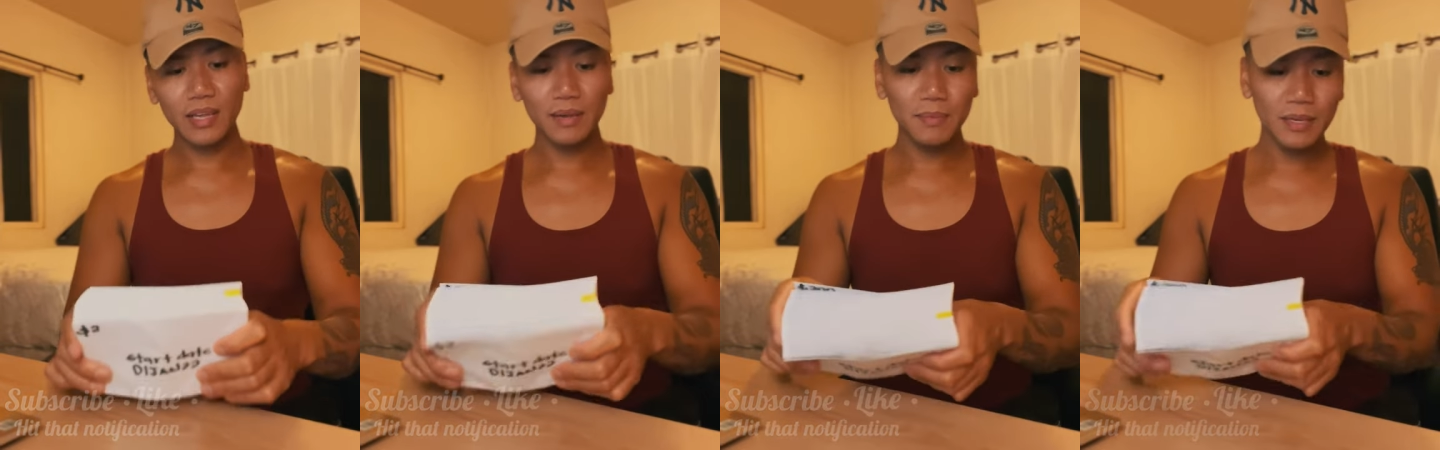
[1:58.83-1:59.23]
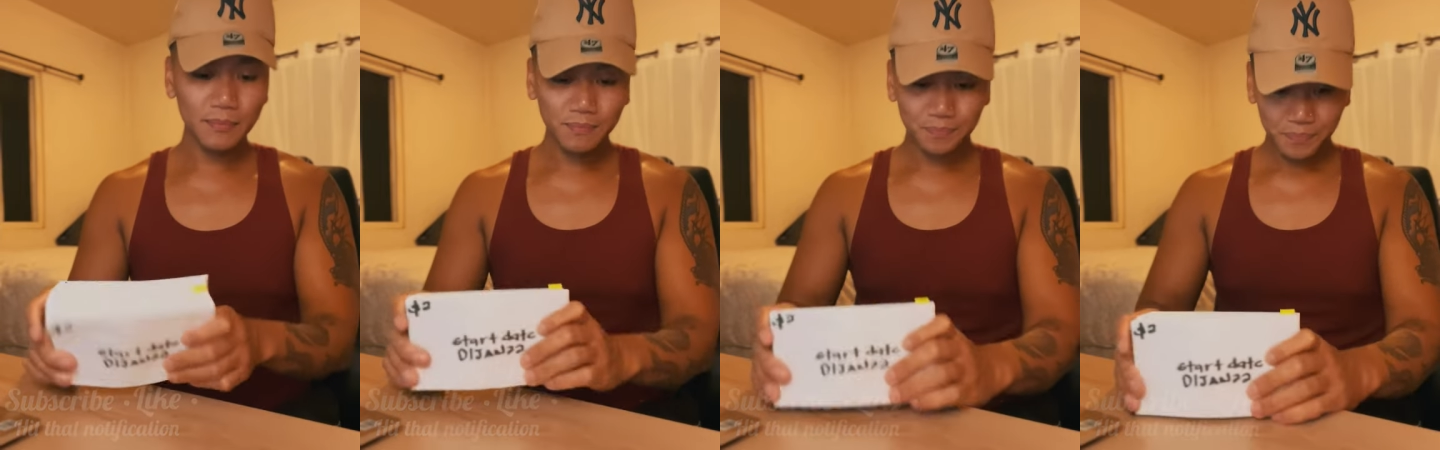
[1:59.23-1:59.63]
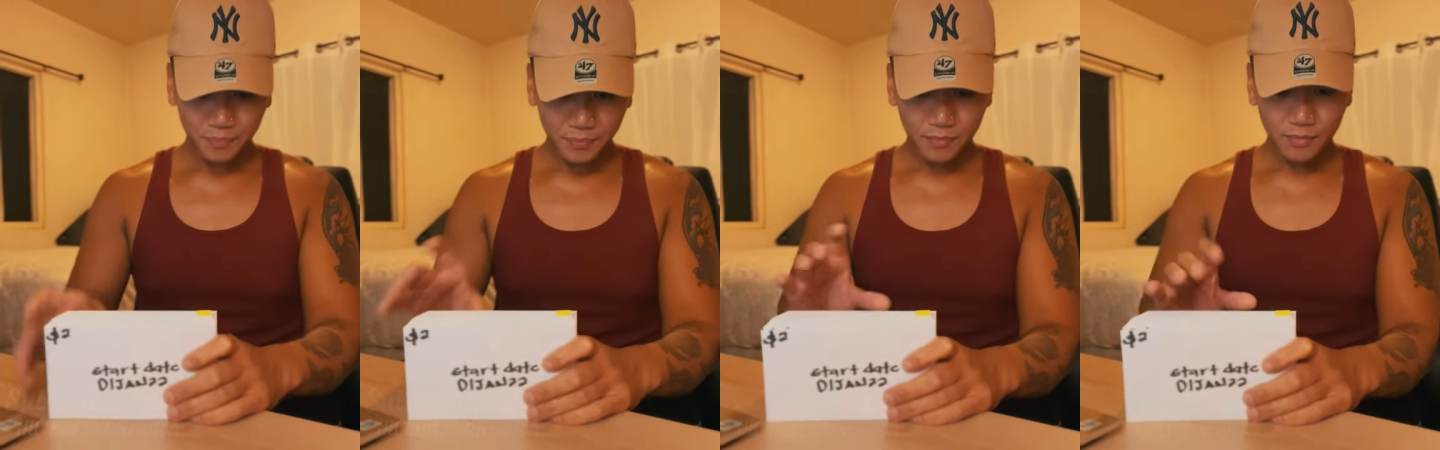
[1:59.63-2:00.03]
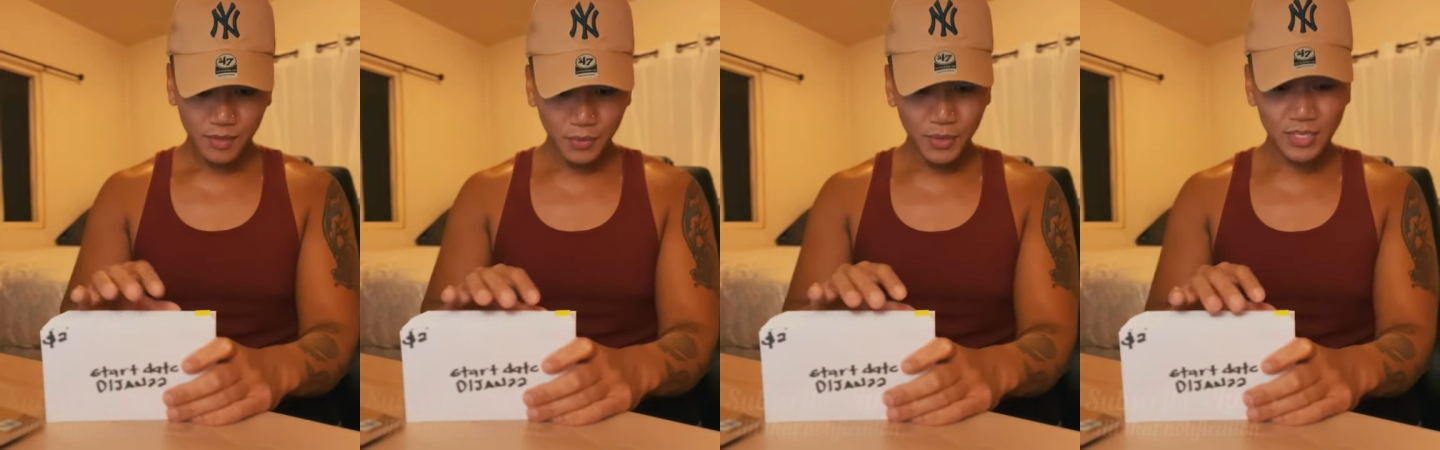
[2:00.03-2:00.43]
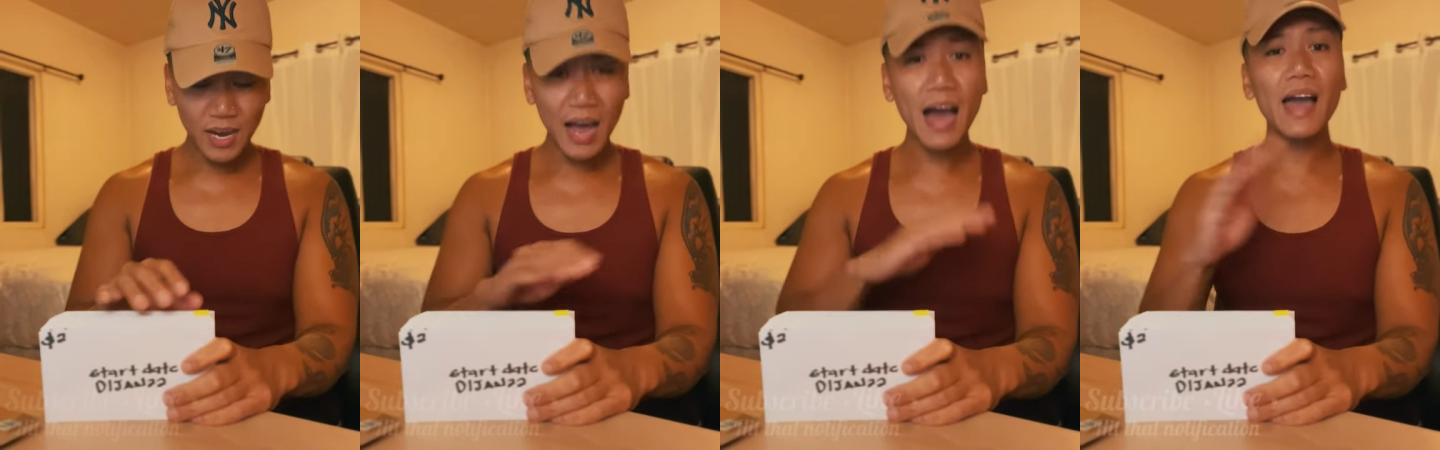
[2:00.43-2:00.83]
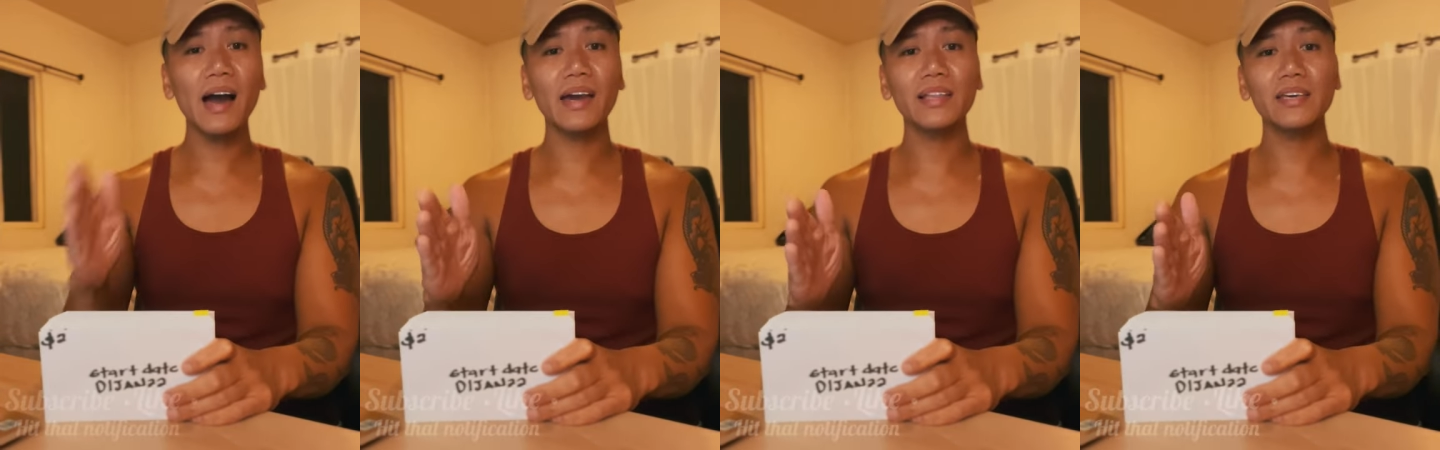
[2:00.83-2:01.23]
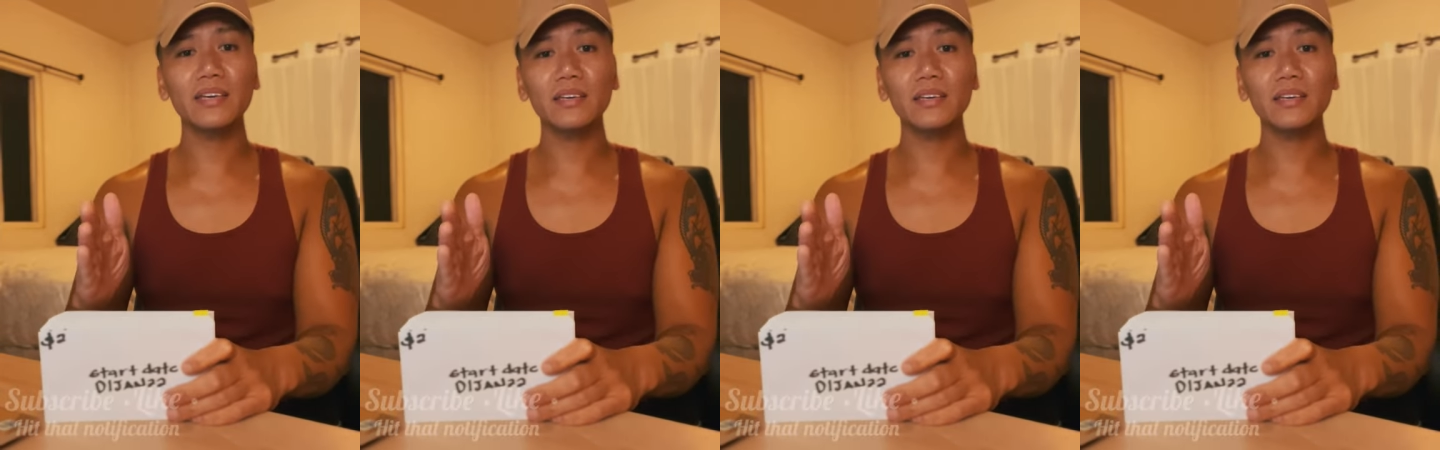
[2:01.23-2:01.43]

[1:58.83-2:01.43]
like me, which I highly